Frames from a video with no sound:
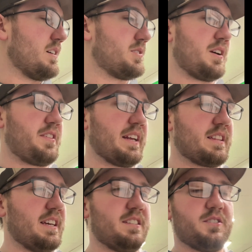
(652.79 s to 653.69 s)
So I think
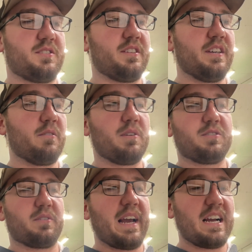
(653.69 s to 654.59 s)
that just the
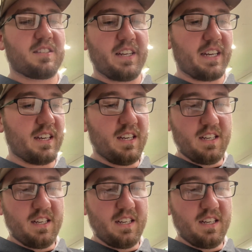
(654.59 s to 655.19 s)
original casting